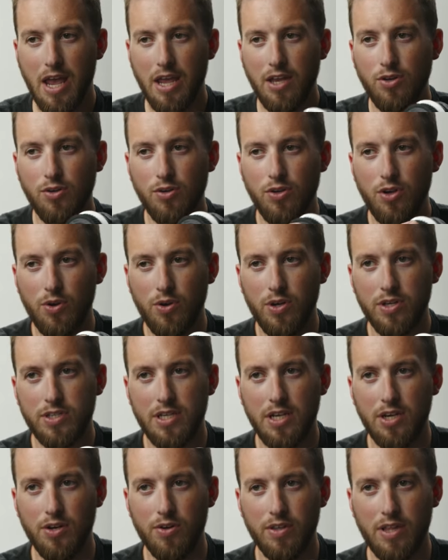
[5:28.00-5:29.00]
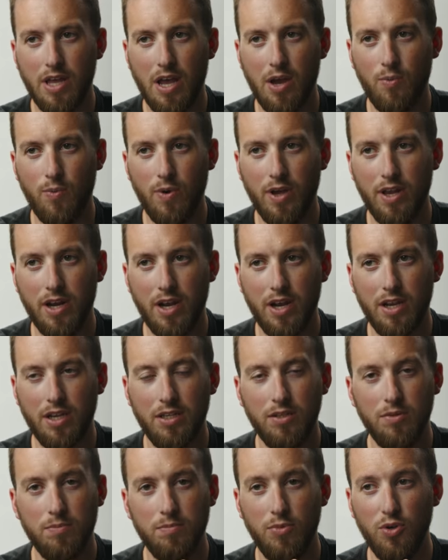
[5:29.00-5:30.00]
And you'll notice here that when I
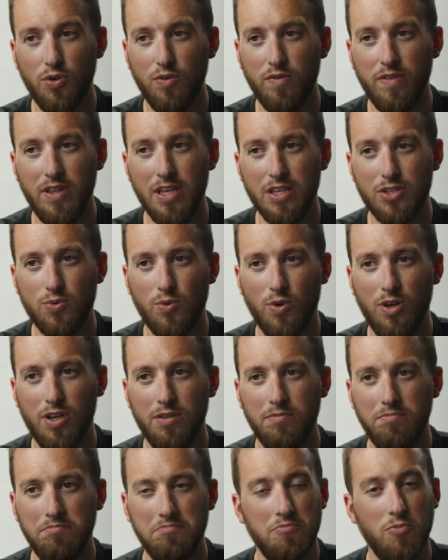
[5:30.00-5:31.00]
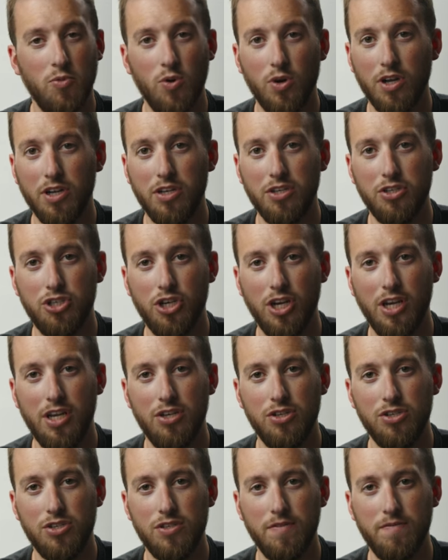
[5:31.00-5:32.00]
move this one, we're gonna
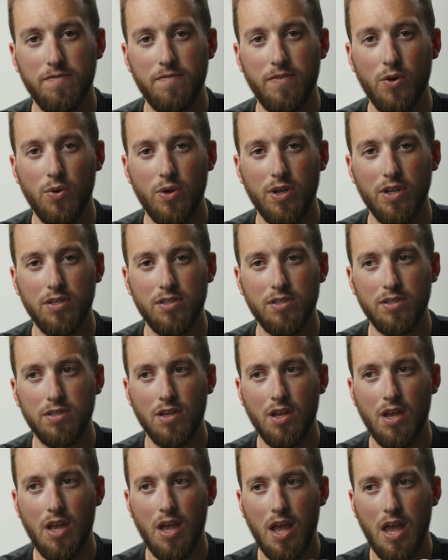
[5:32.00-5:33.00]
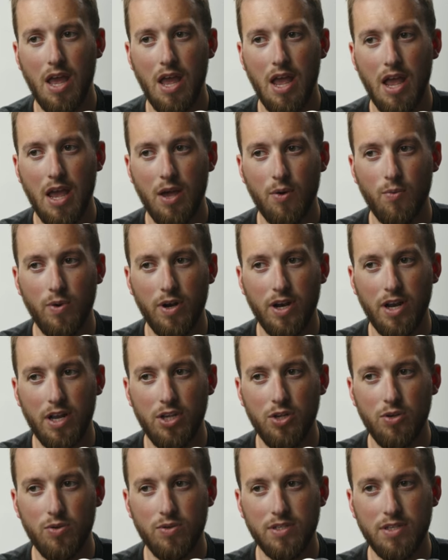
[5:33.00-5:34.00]
change the focus. And when I
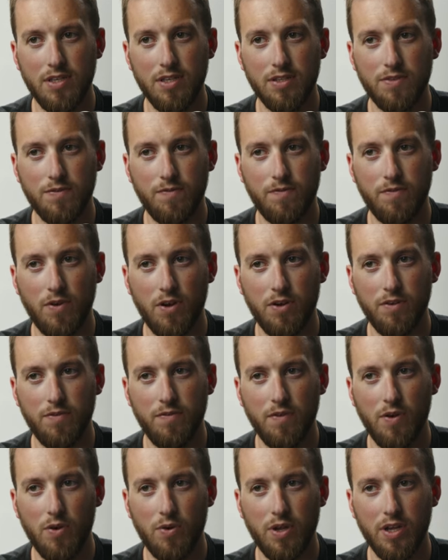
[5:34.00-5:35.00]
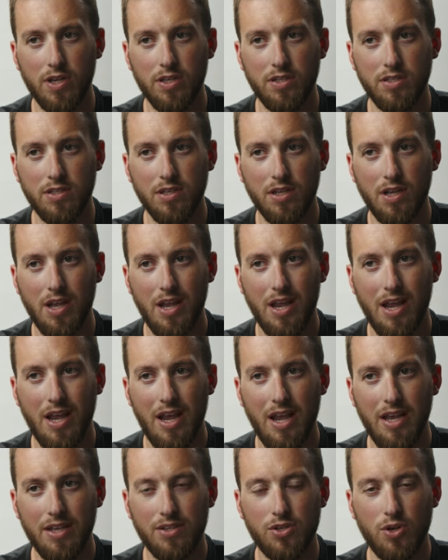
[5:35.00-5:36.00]
use this front focus,
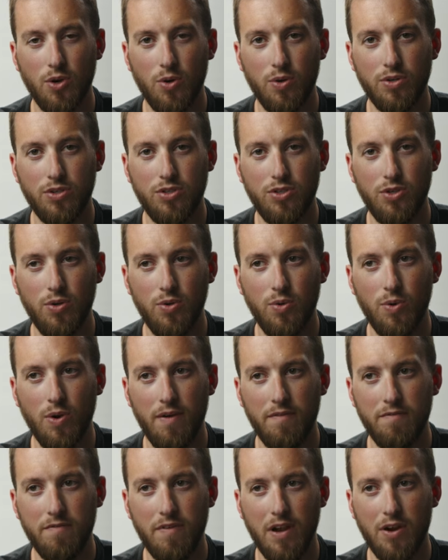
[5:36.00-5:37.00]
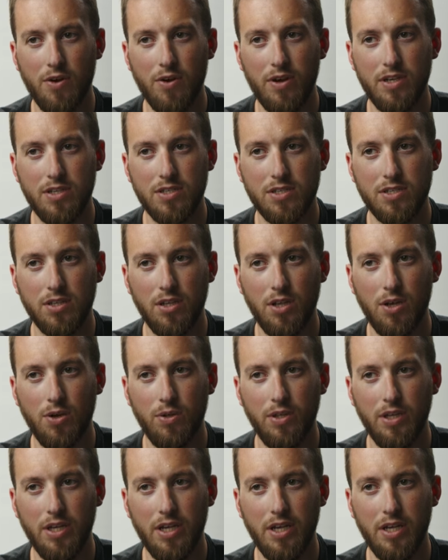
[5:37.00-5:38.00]
it's going to very
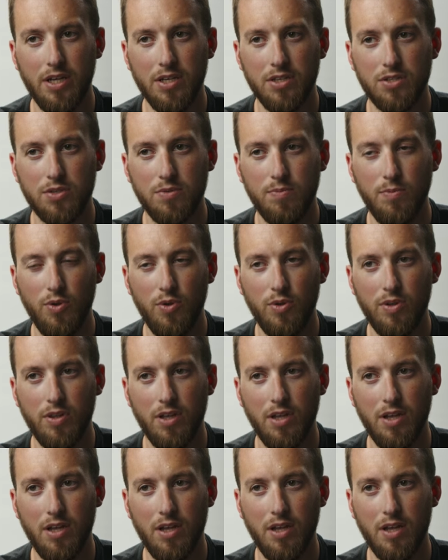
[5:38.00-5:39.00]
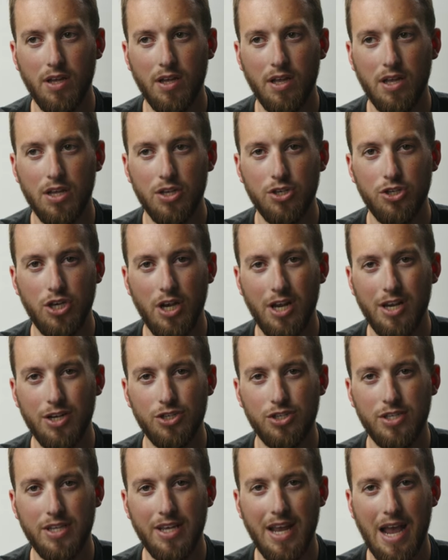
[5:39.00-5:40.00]
slowly, smoothly
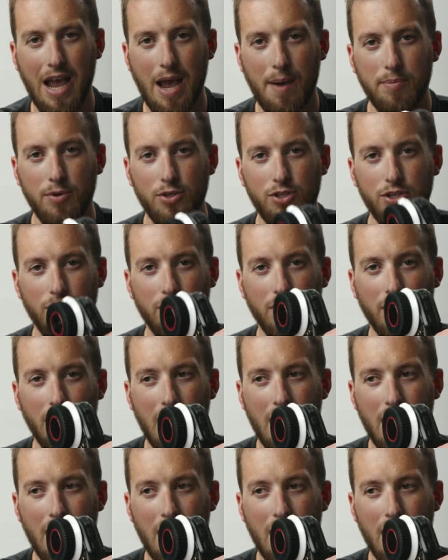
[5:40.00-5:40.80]
change the aperture.